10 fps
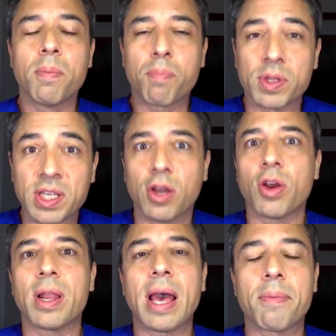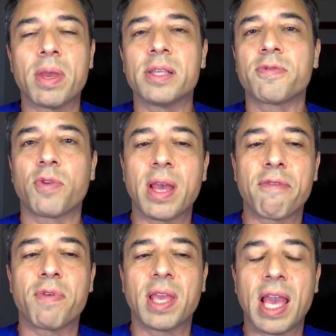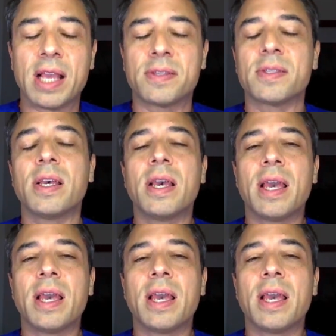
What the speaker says: particular anatomy is for every case,